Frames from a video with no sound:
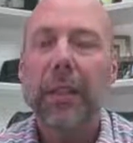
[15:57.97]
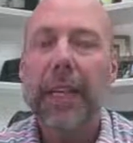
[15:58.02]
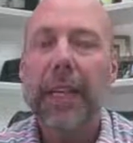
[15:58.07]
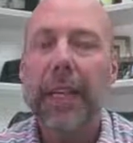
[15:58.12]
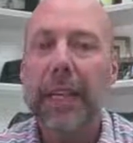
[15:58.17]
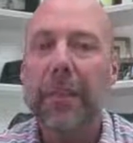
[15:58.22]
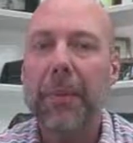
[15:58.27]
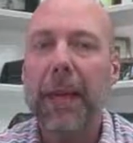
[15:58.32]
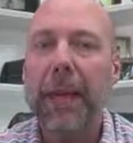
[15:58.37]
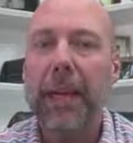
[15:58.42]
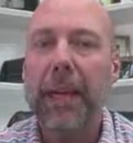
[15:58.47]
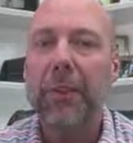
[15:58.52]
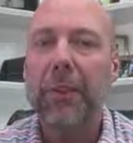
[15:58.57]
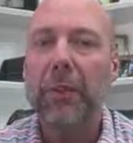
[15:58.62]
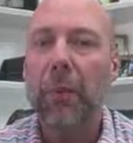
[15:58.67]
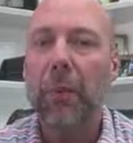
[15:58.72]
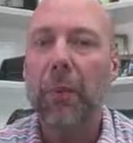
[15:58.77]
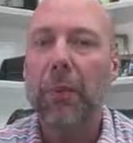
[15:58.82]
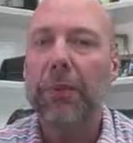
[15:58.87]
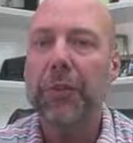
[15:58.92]
anybody
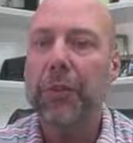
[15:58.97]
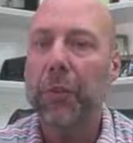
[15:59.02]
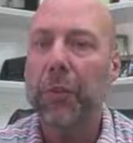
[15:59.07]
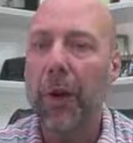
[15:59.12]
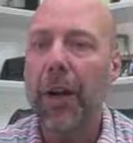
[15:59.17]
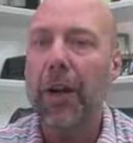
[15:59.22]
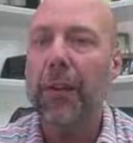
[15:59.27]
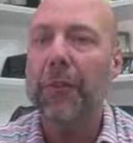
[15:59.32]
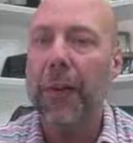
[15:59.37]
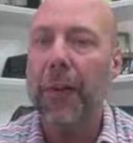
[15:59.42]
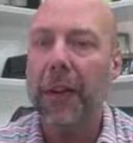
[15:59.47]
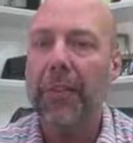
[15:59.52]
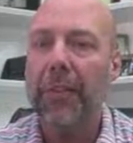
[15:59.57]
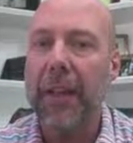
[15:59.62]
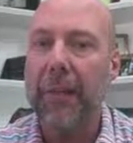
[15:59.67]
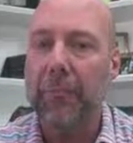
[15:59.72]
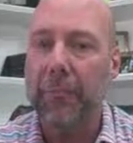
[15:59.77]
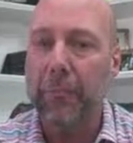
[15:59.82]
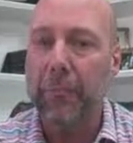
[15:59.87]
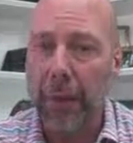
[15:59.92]
who's wanting to try to find
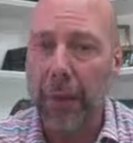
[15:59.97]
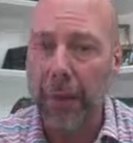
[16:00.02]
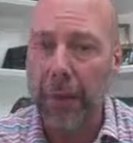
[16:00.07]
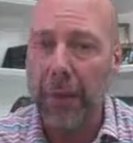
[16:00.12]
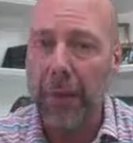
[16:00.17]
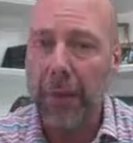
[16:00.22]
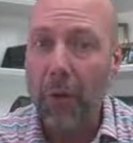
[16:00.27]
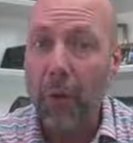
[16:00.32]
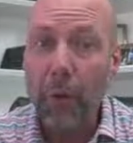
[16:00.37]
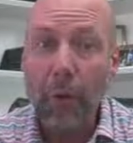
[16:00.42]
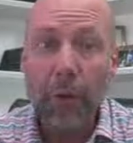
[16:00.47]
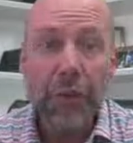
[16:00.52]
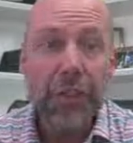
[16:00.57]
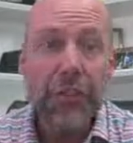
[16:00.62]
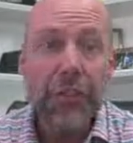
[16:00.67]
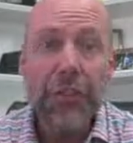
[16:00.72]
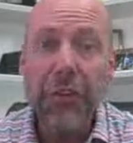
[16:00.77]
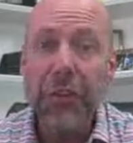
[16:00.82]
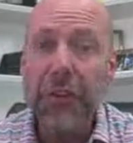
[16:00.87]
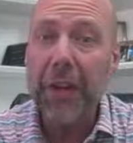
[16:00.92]
that burr or
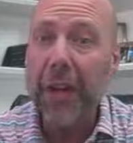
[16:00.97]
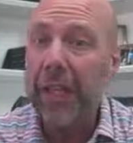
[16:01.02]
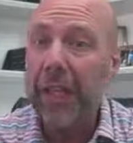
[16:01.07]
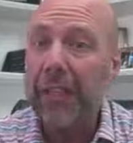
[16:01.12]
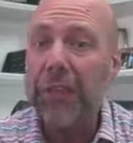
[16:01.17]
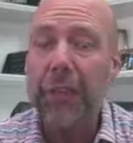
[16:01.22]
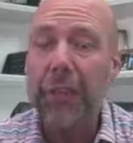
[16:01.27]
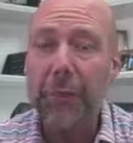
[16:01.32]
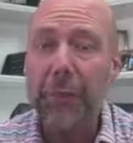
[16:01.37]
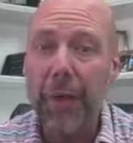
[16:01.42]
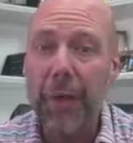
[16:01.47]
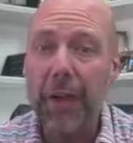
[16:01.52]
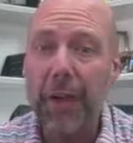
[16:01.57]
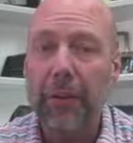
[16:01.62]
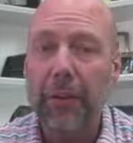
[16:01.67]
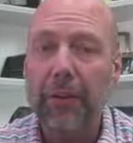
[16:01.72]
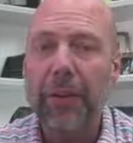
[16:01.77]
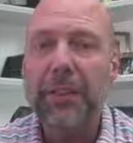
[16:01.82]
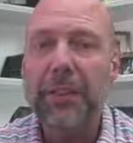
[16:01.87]
just next good rental.